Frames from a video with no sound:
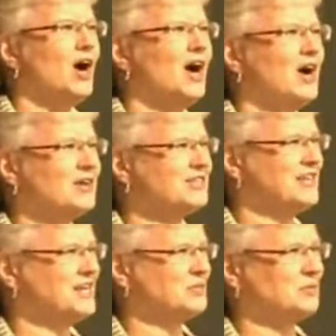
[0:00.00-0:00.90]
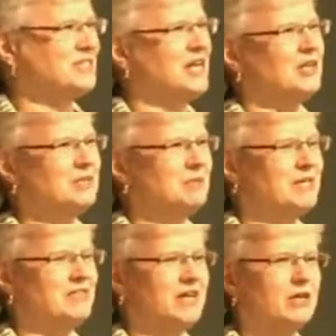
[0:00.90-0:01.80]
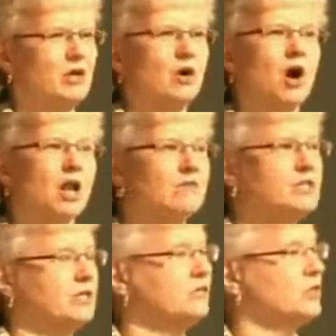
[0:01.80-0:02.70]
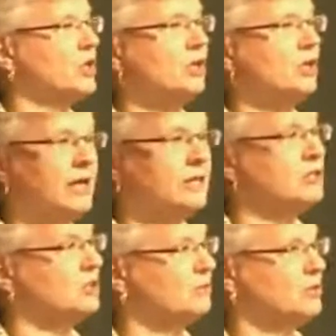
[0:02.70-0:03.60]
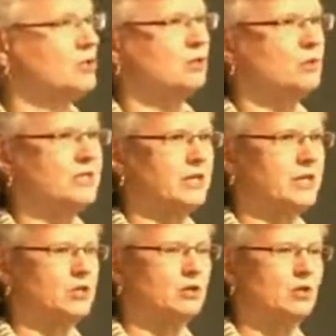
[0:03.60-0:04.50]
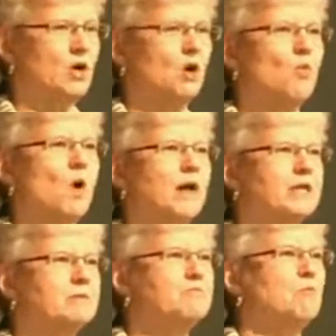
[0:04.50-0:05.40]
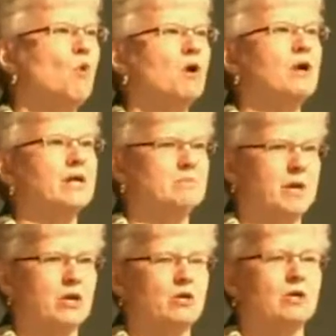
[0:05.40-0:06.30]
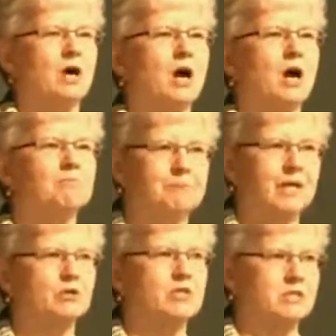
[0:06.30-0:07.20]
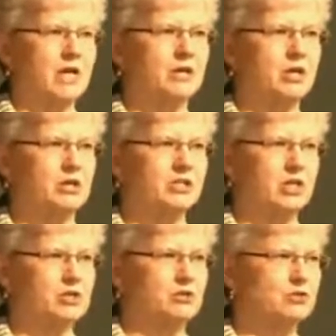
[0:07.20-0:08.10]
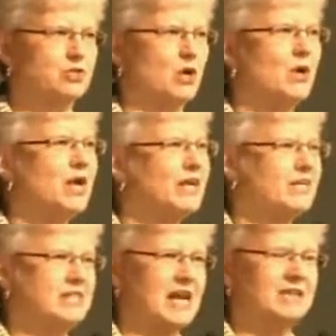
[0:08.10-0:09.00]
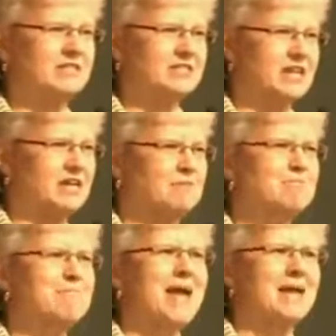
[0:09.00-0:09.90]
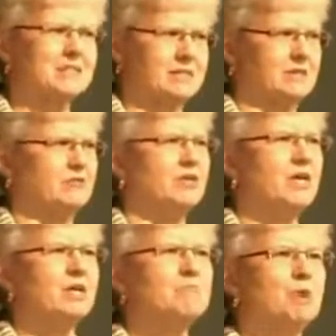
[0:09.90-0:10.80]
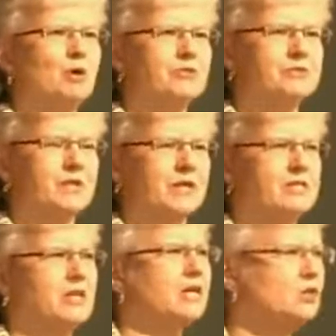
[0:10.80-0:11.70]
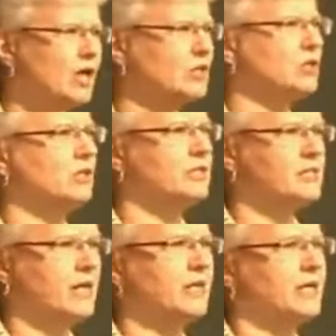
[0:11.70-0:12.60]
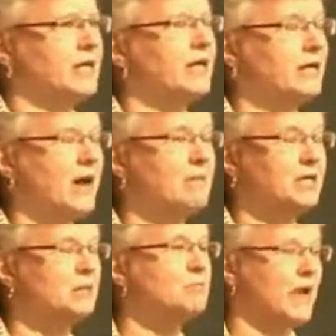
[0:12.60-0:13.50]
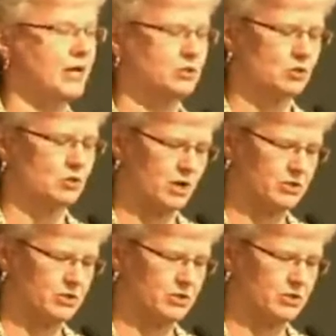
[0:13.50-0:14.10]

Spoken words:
architects were telling me that all of a sudden their clients, commercial and residential, wanted more and better designed architecture. So it's had this kind of massive, both psychological, aesthetic, and economic impact across